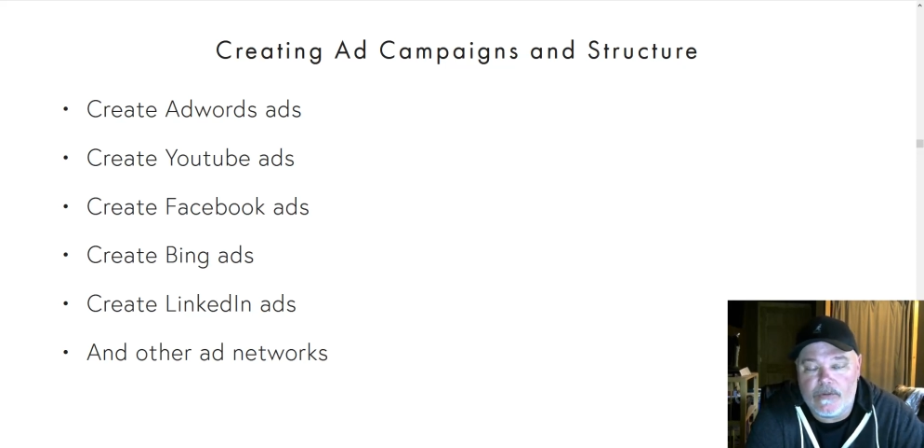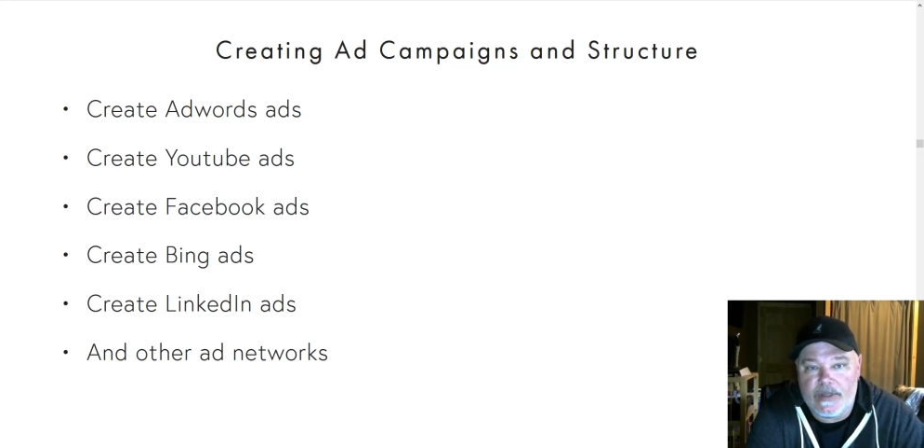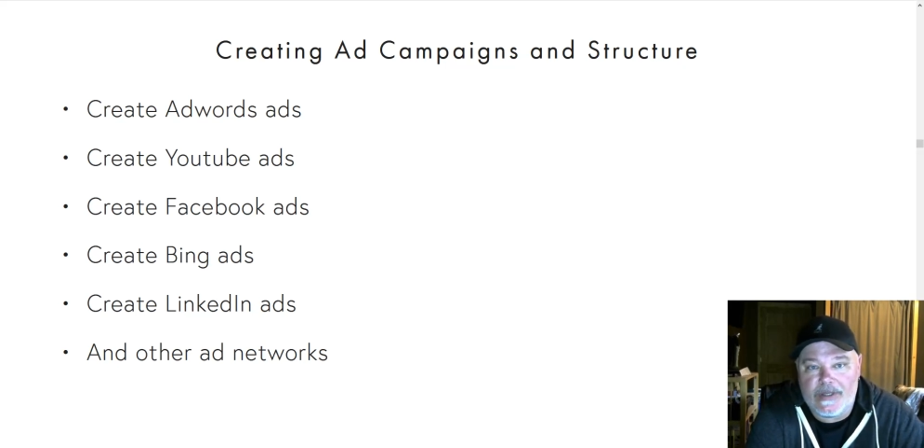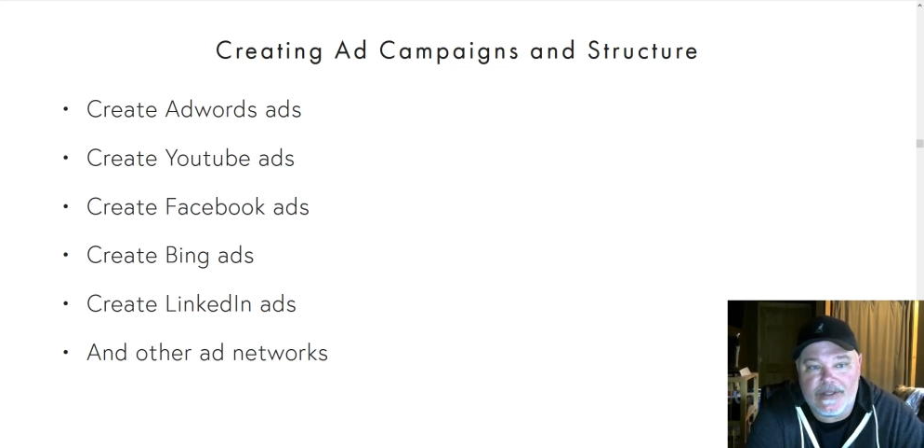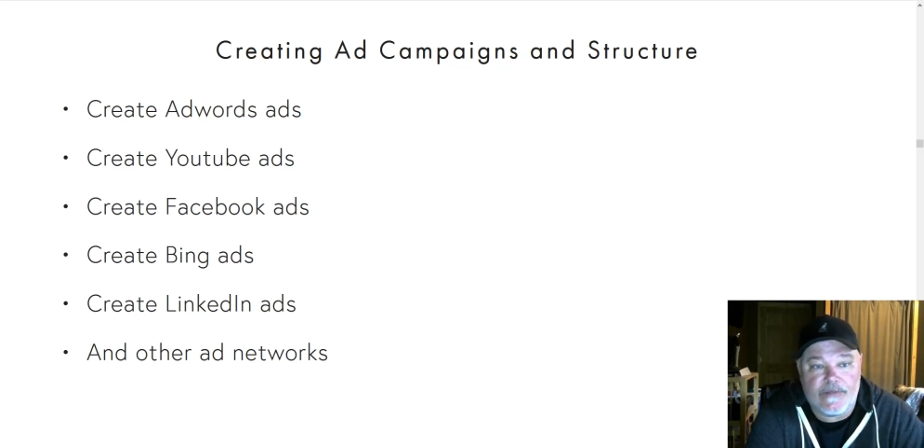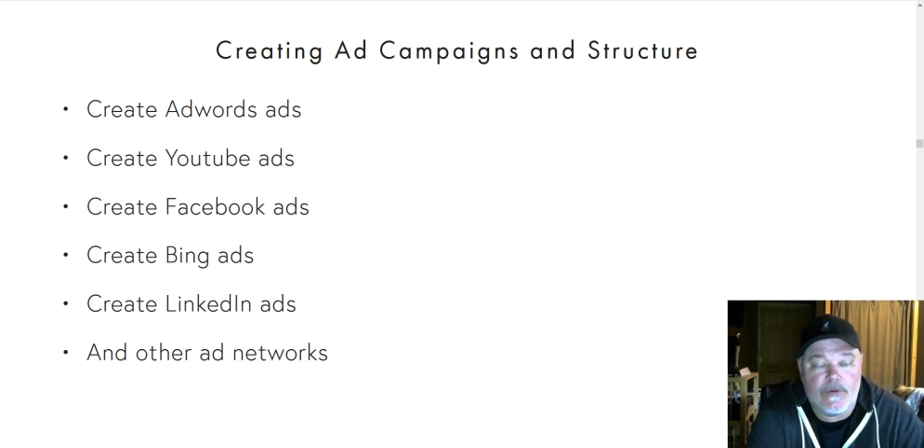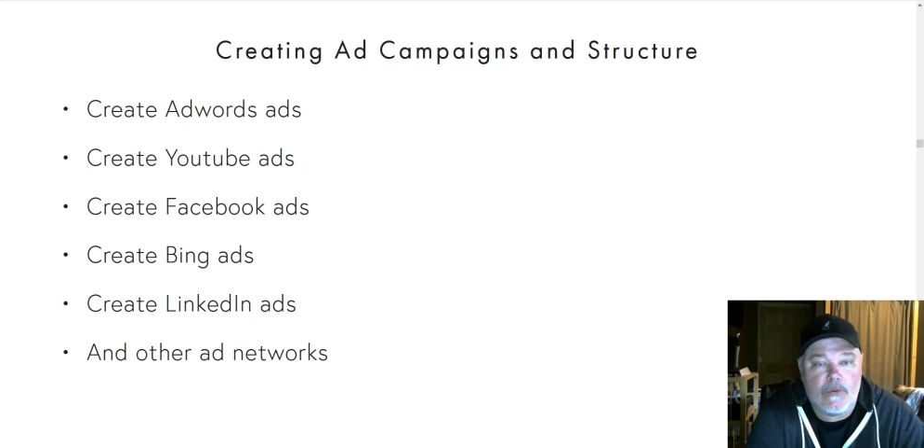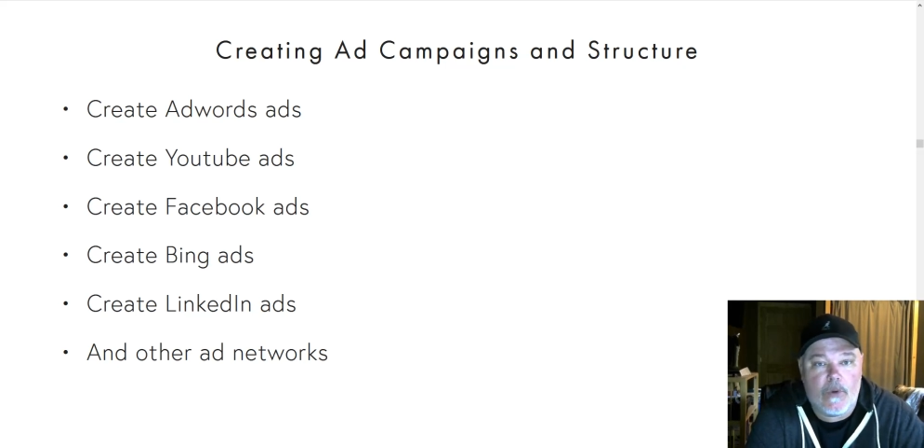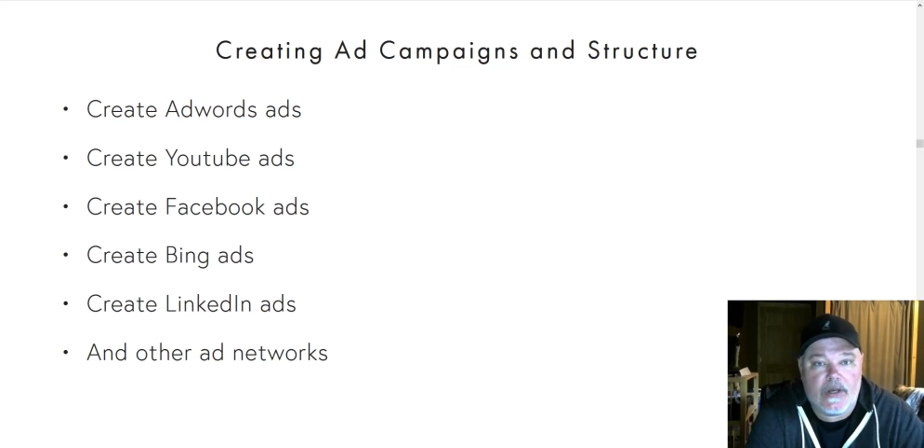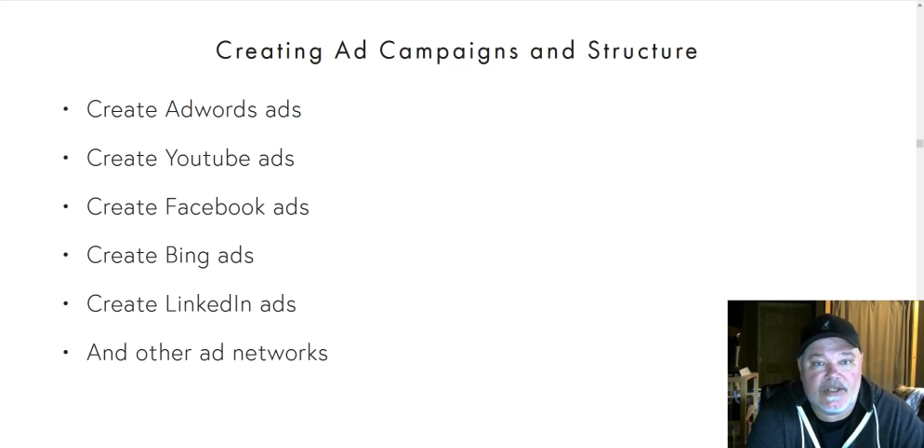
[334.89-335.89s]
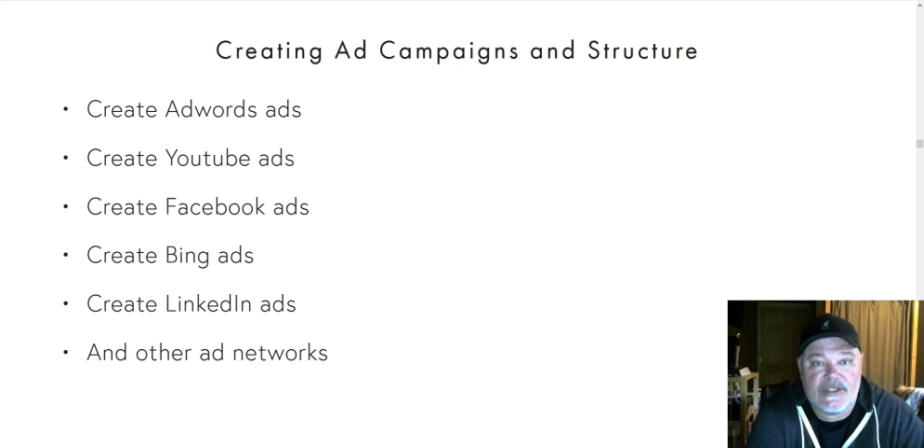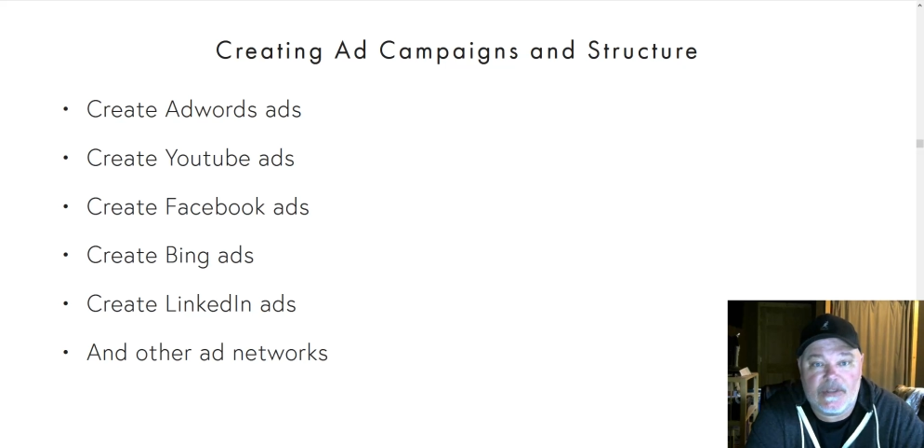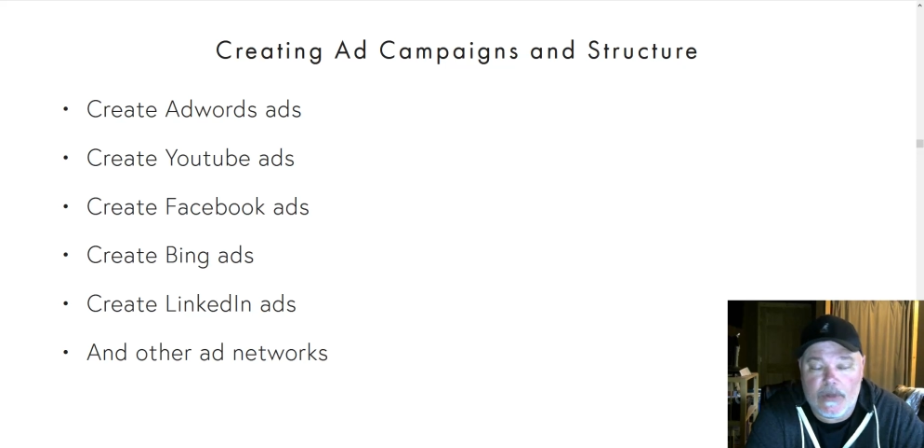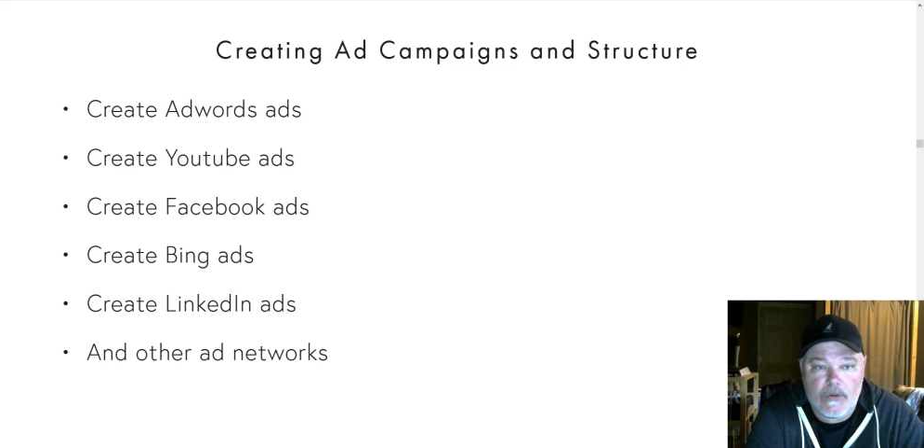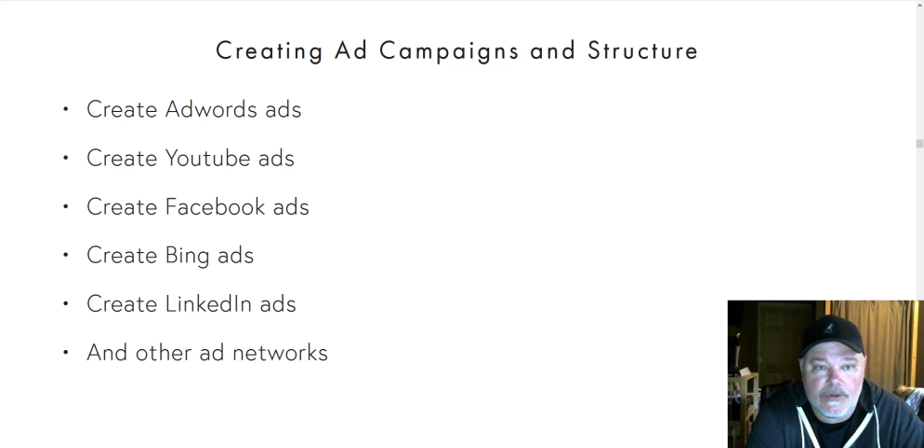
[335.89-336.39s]
Because if you want to
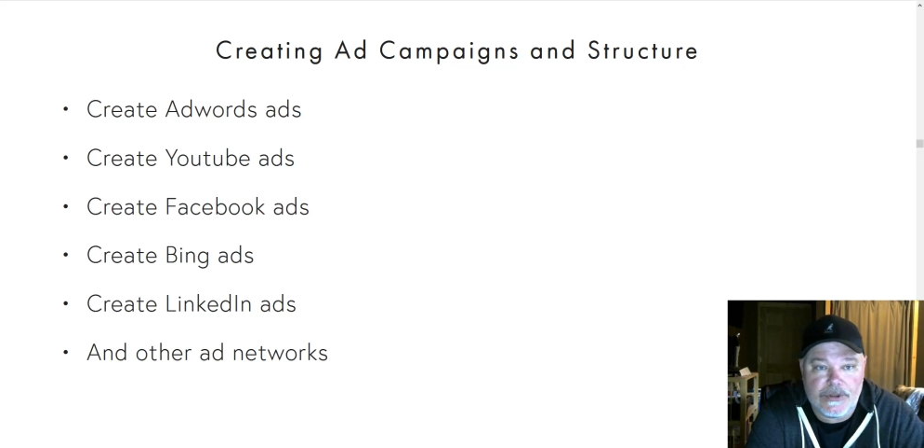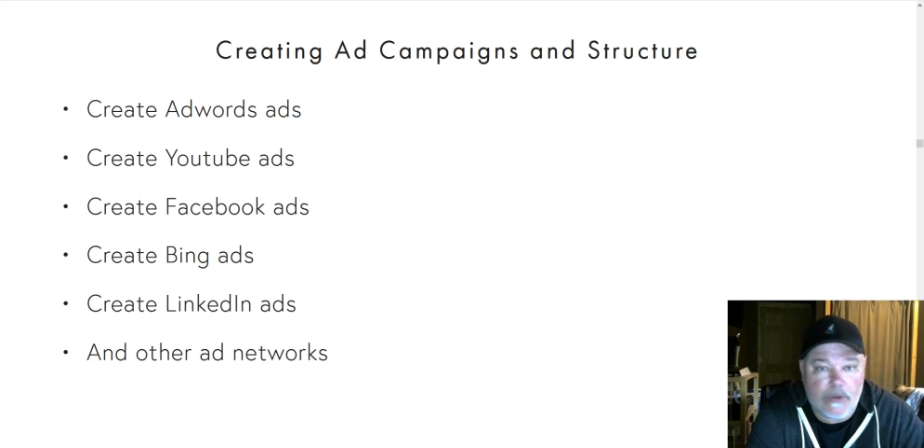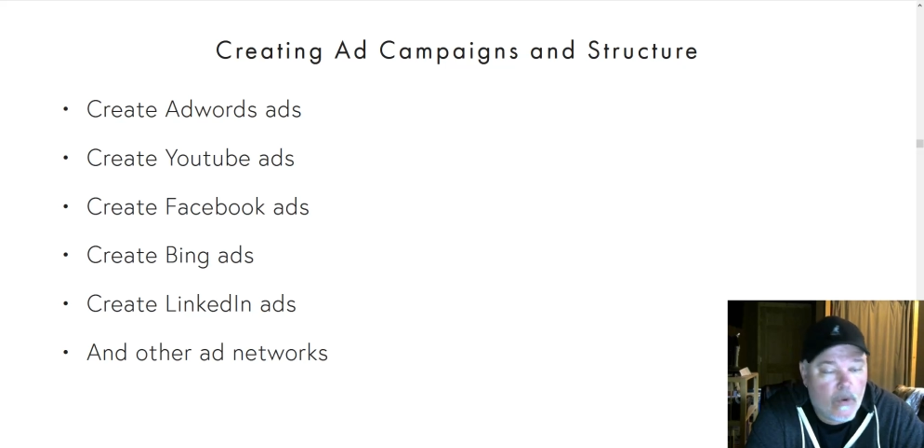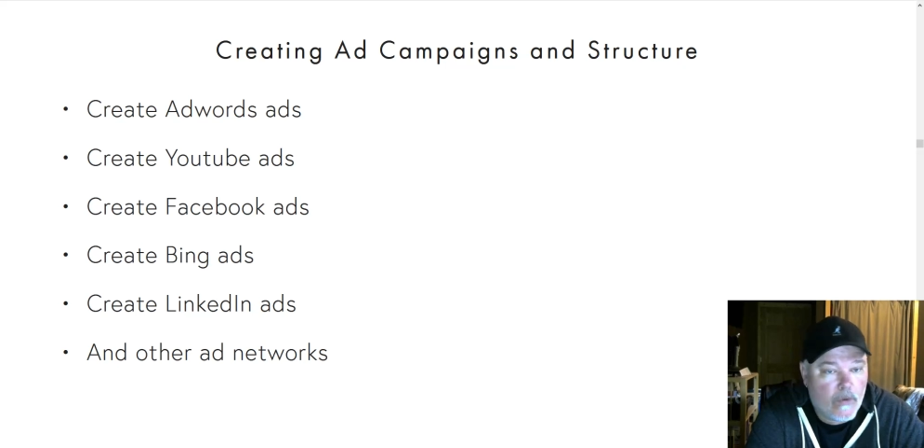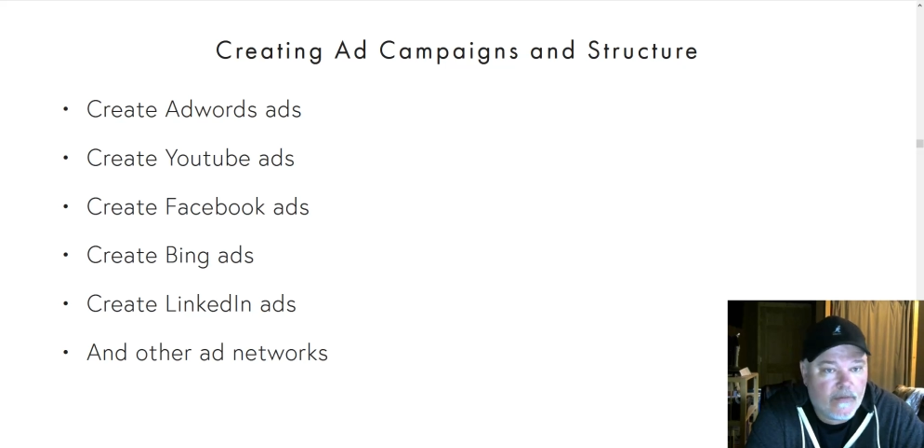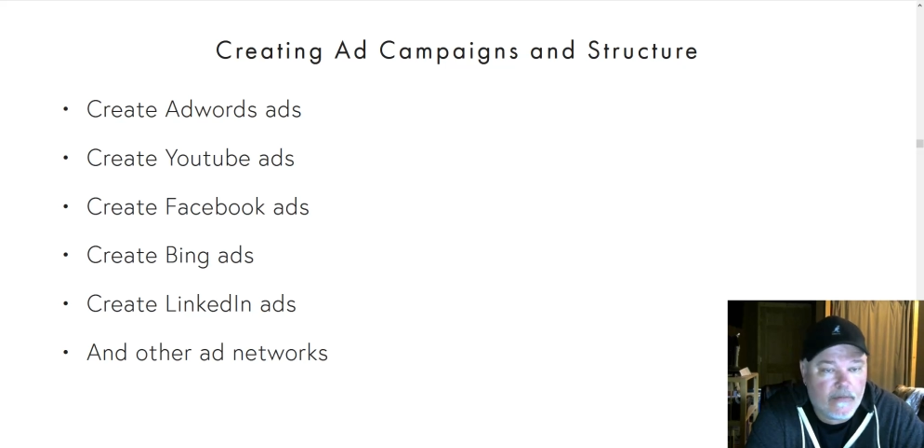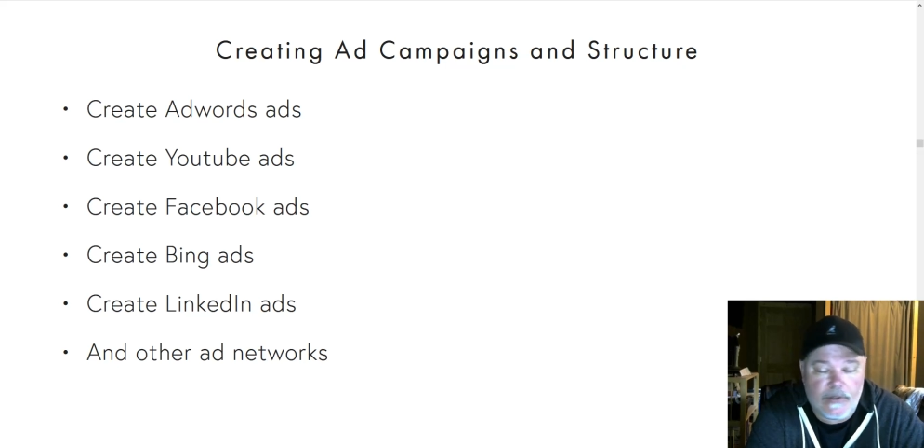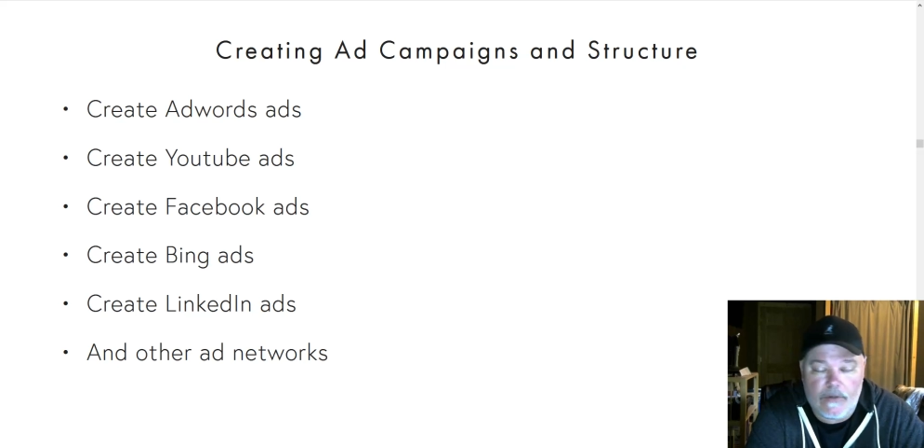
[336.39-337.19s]
explode your own,